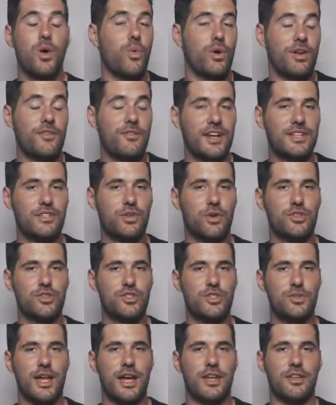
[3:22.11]
What if I
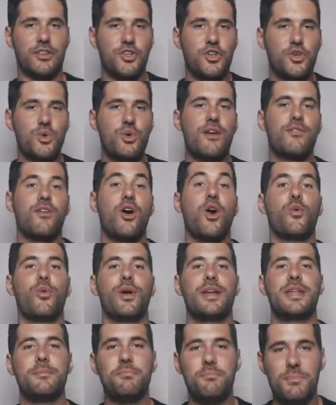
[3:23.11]
told you that you have
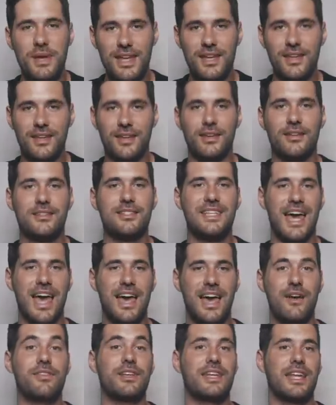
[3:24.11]
already been to
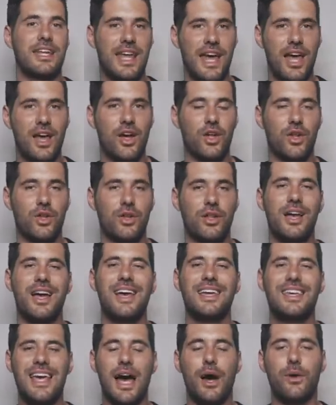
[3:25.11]
heaven and hell
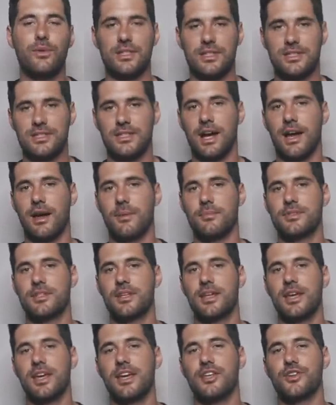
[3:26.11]
countless
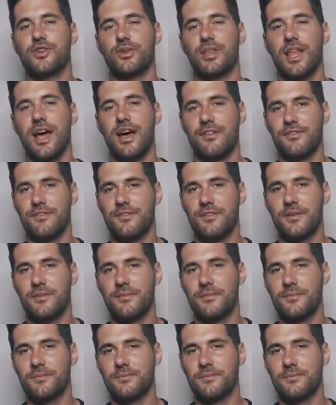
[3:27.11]
times in your life?